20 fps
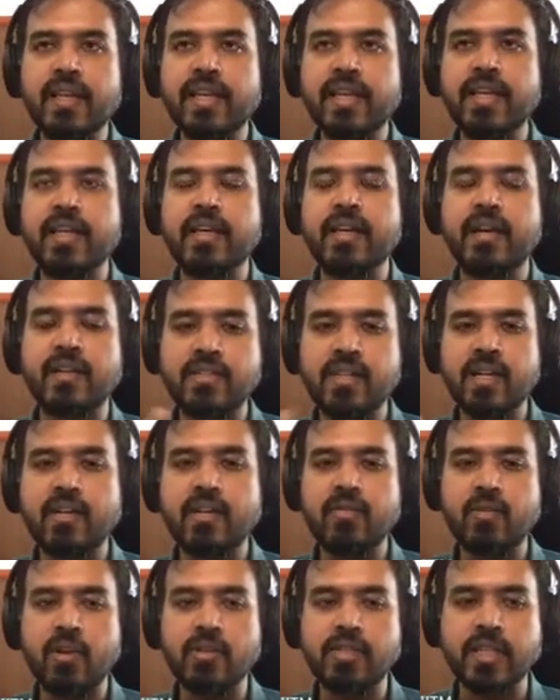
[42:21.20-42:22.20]
manipulate,
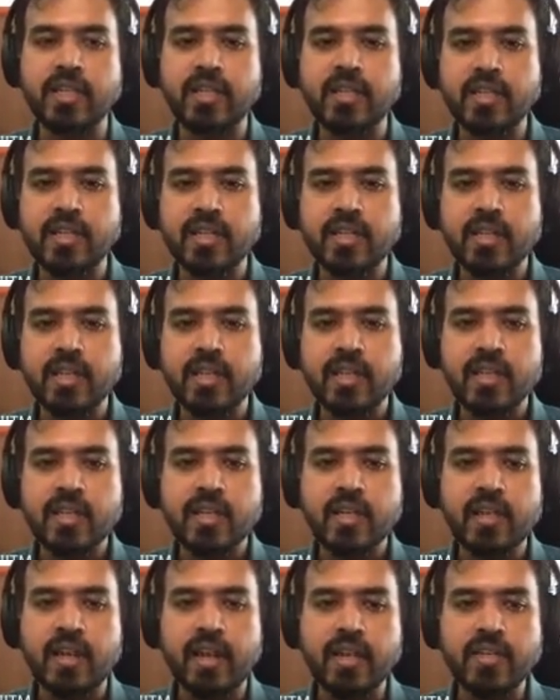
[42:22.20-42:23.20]
right? So
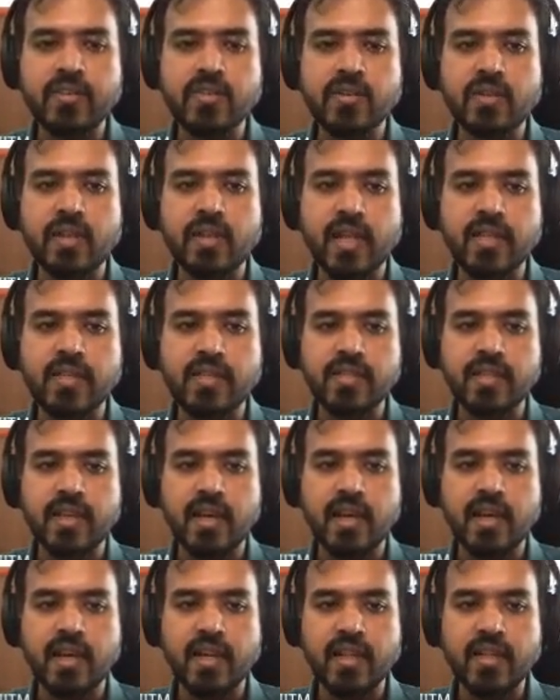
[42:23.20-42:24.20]
that's a nice
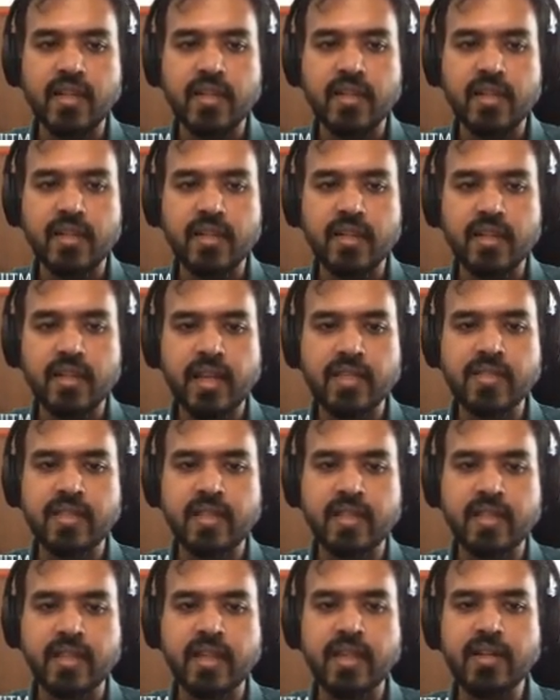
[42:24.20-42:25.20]
property to have.
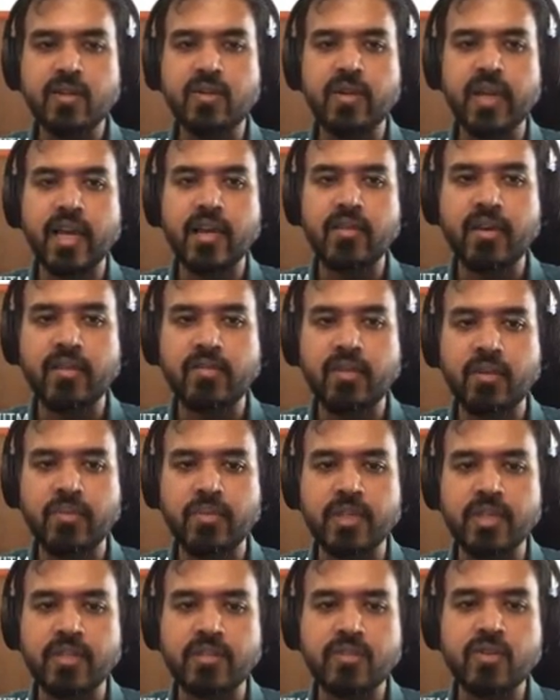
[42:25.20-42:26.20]

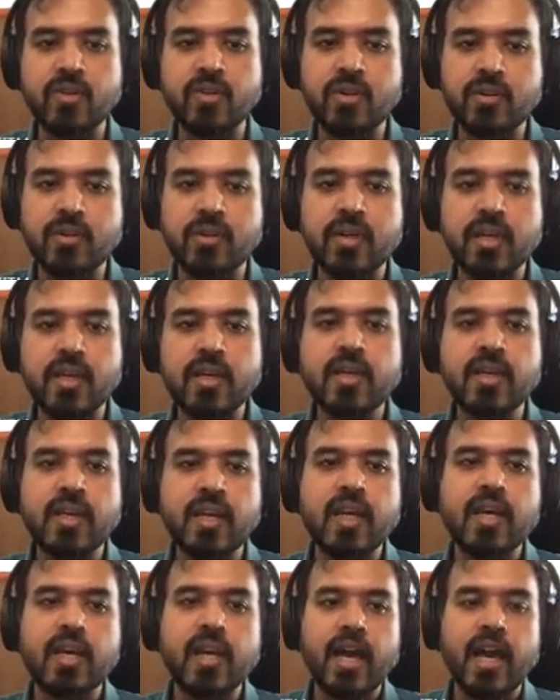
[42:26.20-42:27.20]
This axiom
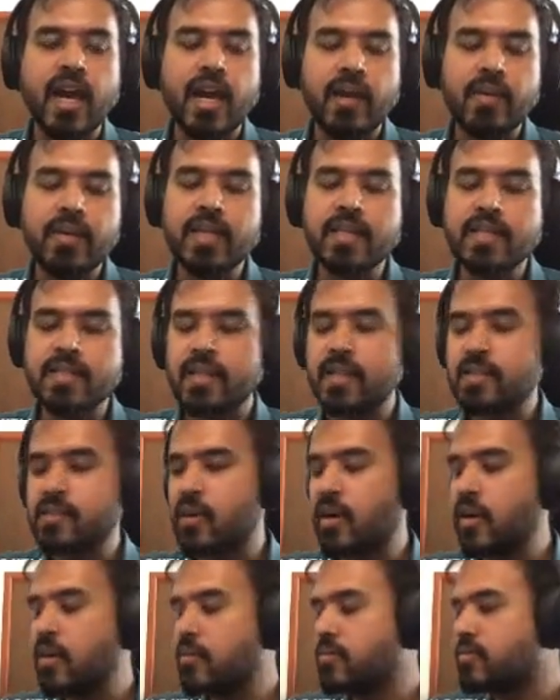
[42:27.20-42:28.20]
has
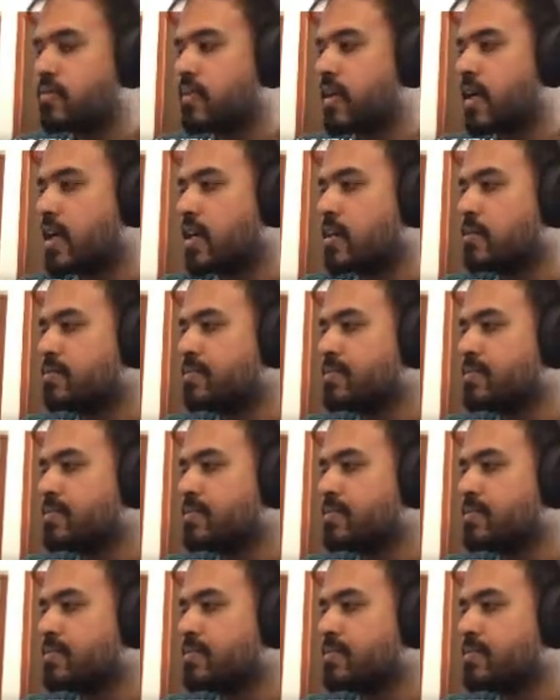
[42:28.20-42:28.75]
no proof term,